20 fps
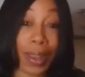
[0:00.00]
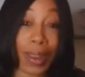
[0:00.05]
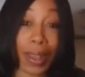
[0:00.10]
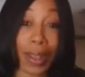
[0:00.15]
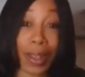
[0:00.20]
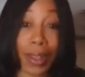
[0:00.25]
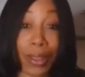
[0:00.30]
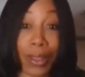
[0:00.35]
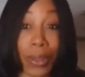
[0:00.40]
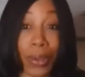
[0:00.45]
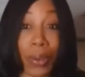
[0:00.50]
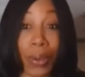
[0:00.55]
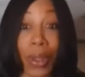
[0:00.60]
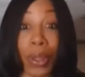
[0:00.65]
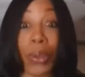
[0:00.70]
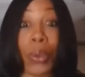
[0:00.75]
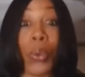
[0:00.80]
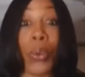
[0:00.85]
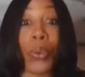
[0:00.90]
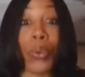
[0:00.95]
clear on
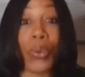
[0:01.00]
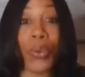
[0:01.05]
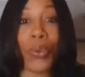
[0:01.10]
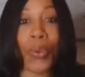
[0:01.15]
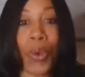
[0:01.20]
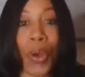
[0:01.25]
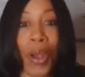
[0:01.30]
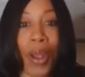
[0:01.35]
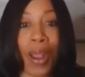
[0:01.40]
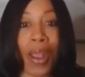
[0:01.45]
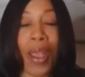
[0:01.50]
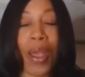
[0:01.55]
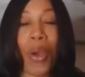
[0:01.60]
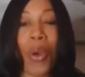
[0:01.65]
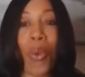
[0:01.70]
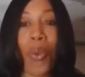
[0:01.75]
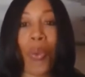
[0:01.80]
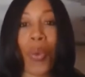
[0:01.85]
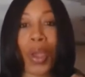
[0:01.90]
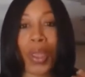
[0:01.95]
who you are,
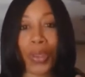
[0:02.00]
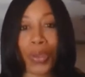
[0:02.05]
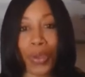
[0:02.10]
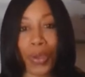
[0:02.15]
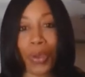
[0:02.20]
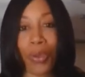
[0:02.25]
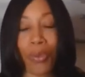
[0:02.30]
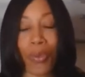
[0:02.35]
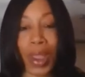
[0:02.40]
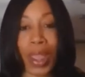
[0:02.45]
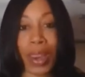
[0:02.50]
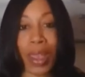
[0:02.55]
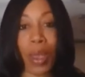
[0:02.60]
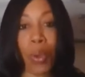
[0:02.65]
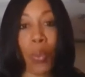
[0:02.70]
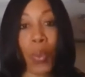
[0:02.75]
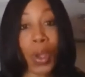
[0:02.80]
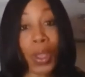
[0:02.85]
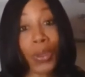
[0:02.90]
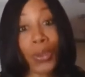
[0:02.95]
what you're great at,
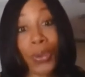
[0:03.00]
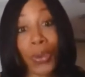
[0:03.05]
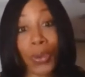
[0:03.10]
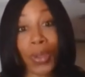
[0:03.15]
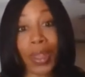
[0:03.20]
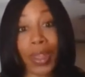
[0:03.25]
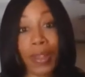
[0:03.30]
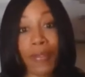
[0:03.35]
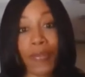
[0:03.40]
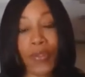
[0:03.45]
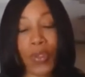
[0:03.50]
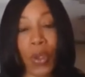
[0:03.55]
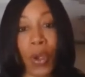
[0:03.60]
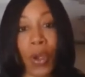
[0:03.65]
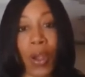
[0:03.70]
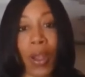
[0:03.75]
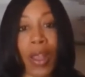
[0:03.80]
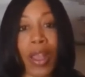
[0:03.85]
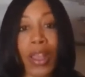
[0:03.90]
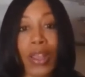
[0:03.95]
what your gifts are,
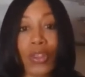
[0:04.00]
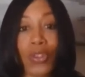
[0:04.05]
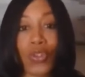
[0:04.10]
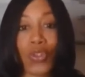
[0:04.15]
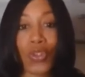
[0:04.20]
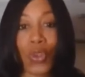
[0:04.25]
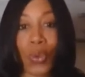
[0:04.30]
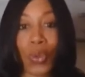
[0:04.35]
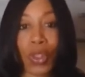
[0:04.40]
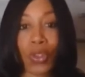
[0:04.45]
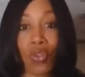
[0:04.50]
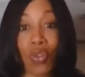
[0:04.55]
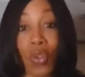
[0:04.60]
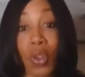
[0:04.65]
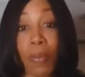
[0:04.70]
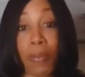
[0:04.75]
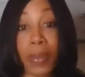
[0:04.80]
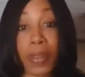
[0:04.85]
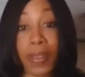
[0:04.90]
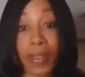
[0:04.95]
so that you can
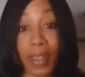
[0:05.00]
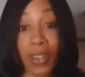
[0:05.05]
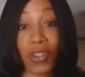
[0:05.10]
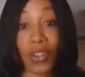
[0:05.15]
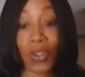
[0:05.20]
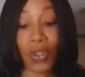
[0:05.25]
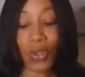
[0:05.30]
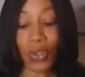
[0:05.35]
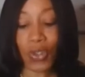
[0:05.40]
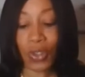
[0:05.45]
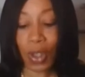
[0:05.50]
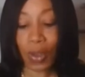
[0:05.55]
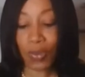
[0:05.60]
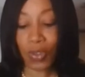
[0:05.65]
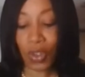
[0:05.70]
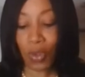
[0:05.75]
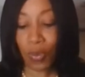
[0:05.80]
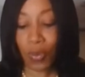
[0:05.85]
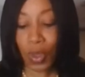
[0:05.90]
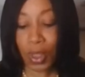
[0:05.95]
position yourself to
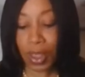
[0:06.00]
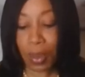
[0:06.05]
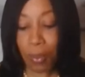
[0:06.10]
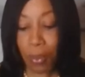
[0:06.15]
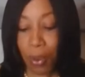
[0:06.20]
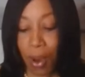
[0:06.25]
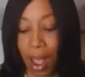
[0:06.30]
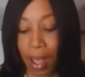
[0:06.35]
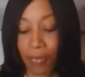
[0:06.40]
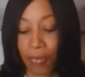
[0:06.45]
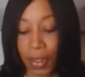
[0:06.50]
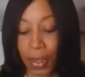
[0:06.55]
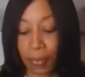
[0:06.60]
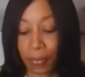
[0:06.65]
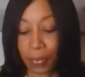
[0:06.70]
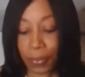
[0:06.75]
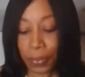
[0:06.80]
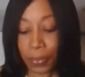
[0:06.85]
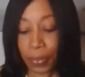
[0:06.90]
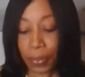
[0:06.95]
really profit
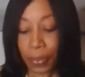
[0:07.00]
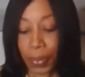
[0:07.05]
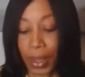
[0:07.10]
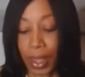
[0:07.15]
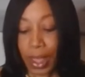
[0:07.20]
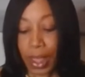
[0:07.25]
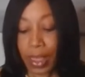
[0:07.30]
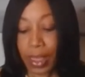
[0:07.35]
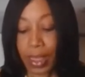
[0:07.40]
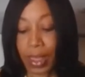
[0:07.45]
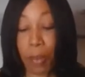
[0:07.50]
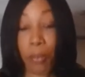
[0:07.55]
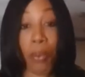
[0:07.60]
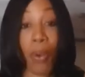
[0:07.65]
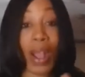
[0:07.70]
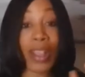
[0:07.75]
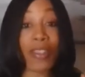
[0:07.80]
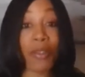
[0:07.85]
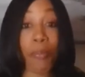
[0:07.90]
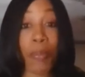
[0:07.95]
the
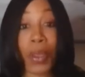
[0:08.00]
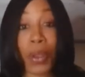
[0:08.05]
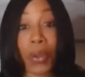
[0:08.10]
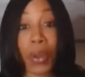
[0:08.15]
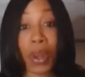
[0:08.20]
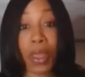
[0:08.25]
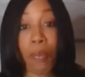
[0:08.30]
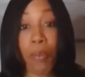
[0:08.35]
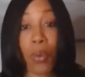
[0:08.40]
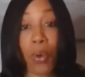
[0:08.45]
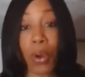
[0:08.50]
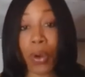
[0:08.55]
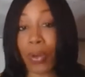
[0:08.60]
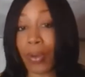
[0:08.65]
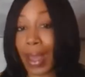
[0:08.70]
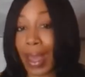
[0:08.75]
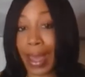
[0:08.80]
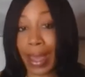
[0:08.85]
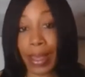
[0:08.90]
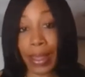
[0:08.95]
prosperity portal
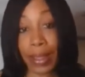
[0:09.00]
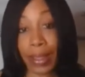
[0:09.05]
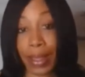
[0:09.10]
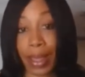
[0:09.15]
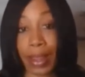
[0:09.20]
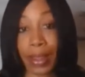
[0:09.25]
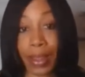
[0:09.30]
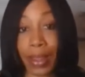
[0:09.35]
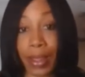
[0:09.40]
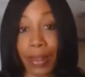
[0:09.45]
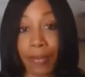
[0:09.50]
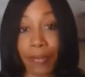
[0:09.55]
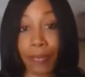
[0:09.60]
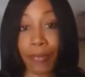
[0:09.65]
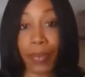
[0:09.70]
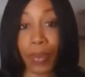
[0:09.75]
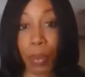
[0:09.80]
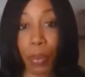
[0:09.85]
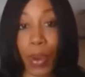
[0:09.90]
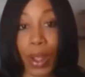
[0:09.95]
I, I love the
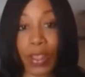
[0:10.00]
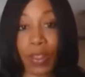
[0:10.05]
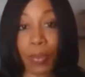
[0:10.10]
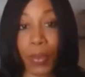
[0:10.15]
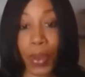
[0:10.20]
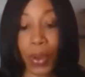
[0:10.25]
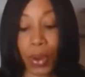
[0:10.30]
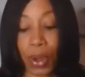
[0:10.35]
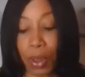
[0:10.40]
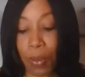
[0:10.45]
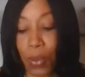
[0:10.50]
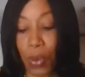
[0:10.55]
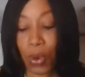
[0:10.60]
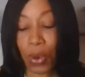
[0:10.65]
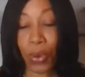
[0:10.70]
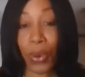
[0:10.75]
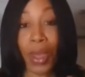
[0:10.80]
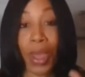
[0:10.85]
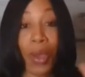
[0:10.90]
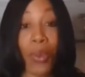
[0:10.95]
prosperity portal
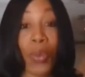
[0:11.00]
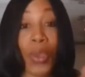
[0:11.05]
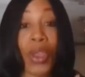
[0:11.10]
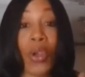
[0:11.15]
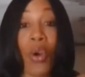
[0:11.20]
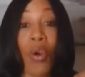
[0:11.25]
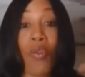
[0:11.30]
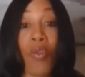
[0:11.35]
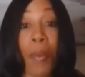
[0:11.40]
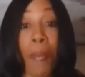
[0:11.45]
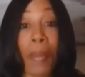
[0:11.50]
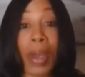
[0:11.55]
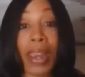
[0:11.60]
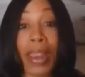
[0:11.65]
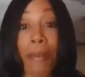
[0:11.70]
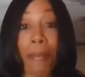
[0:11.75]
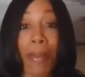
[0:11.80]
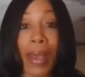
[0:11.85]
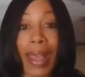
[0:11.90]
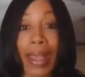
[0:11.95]
we go over money
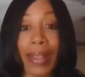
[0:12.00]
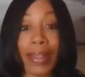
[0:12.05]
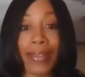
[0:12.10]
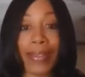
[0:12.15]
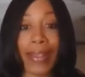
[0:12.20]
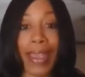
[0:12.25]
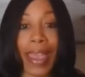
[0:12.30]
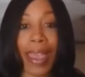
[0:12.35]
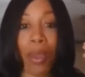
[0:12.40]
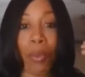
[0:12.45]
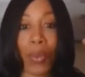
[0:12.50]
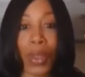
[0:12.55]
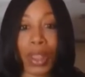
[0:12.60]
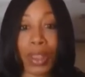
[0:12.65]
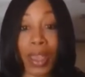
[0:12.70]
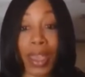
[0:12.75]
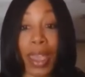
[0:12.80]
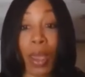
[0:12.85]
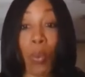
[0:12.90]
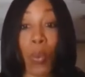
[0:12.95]
mindset and we look
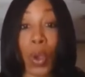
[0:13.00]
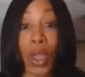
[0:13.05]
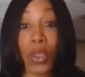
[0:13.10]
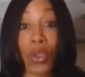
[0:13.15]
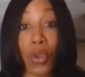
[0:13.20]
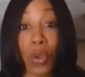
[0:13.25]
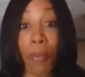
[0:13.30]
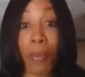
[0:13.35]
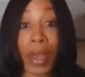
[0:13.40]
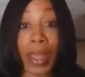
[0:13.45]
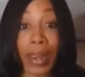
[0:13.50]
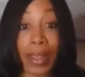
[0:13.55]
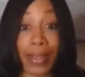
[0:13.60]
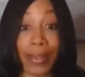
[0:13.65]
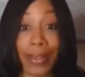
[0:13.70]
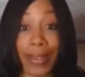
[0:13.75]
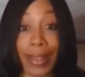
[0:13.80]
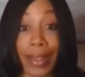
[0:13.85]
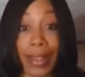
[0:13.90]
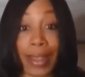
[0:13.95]
at what your money
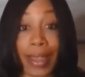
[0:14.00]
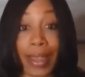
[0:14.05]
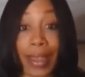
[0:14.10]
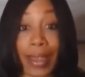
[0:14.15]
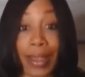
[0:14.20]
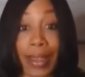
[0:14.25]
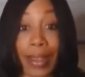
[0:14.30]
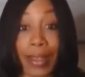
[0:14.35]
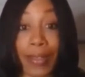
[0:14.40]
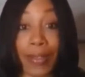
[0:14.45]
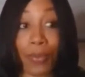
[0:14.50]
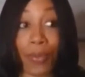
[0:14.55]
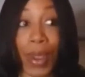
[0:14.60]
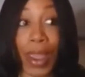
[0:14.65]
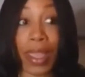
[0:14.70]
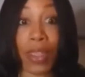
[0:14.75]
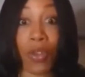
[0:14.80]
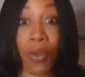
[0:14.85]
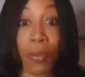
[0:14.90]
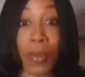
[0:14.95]
ceiling is right your
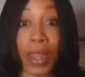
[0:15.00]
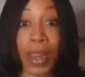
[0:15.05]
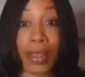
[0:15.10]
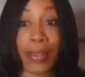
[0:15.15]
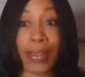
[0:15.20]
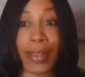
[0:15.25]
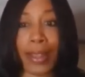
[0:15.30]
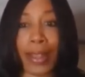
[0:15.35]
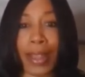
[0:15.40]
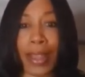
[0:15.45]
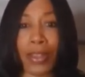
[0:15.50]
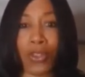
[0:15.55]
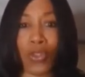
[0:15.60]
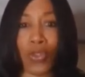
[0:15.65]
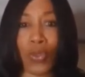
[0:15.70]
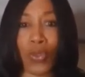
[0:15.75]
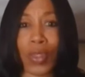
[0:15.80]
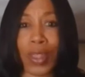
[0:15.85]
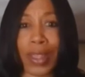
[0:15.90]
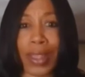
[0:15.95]
money ceiling is
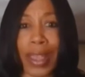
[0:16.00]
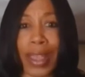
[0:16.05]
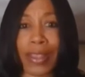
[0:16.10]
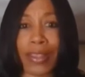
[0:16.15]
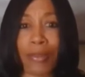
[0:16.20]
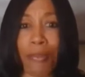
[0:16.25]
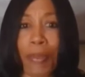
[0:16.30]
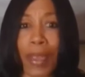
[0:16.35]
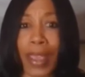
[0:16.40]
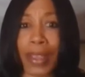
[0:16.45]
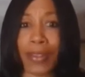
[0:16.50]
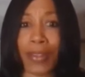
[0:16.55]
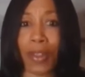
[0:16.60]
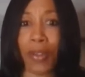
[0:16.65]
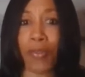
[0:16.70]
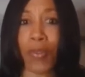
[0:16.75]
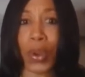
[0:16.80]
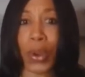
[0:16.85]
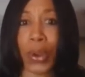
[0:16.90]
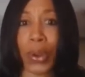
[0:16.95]
usually that space of
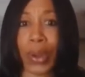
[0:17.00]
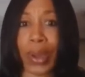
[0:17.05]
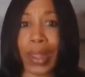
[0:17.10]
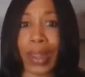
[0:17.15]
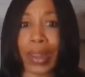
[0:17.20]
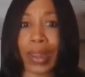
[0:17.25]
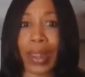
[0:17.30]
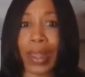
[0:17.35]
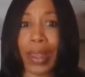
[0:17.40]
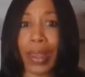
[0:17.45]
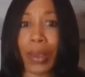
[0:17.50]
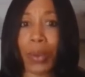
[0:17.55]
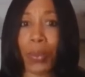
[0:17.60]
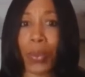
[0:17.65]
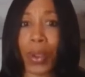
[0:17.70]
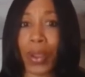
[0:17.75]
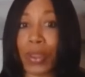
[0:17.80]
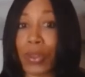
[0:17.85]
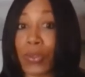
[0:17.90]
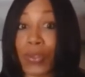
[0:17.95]
earning where
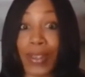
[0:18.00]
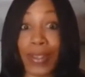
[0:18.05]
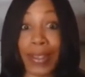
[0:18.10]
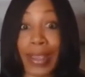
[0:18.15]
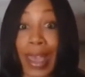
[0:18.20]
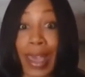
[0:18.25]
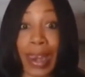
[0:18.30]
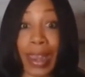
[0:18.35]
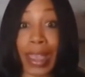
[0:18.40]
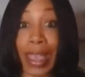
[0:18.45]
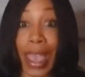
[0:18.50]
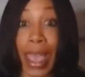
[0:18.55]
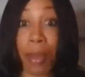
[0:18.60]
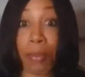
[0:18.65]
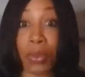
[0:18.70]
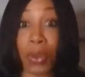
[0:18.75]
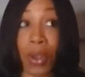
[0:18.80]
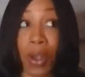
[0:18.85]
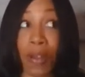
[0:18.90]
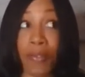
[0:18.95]
you just kind of capped
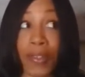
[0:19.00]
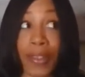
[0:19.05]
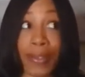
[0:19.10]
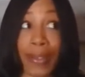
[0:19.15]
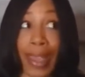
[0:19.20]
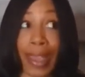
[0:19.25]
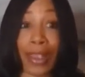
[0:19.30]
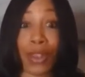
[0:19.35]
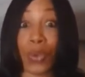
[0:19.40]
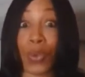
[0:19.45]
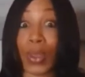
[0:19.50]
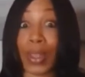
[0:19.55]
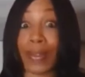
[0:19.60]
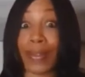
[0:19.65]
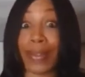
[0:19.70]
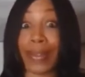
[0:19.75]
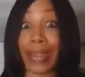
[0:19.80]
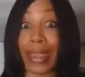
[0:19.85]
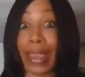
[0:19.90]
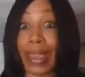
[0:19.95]
off it's like you can
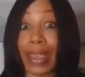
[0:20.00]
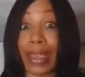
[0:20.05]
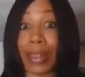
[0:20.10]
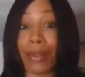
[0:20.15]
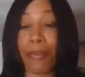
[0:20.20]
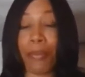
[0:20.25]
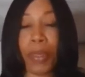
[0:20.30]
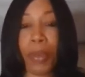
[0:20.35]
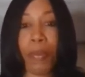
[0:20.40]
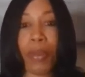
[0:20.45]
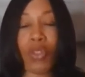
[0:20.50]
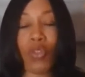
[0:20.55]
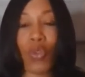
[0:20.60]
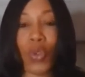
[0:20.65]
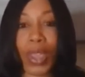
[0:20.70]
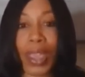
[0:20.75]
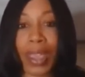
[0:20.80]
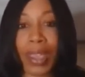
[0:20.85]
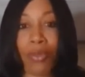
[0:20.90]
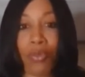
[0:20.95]
see it but you
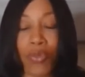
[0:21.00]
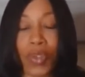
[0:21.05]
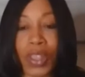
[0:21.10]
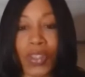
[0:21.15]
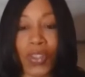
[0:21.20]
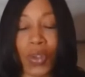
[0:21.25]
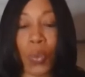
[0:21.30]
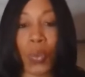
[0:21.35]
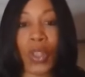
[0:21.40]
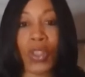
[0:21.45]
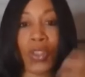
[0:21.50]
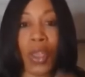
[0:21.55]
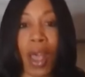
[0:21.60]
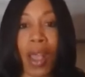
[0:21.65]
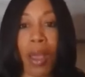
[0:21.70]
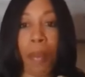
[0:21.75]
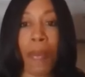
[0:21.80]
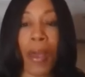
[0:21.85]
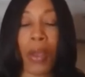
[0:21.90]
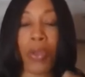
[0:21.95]
can't reach it we talk
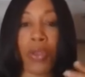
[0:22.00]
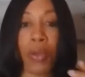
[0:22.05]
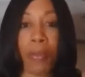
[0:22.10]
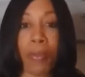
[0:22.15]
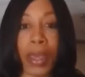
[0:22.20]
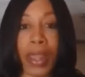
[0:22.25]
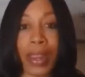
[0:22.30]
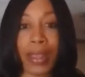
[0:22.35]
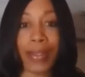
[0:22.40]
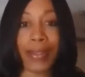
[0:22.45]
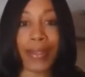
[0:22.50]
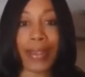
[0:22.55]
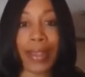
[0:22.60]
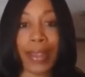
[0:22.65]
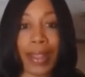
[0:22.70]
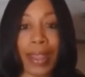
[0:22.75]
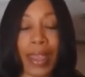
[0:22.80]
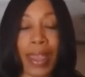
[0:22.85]
about your money ceiling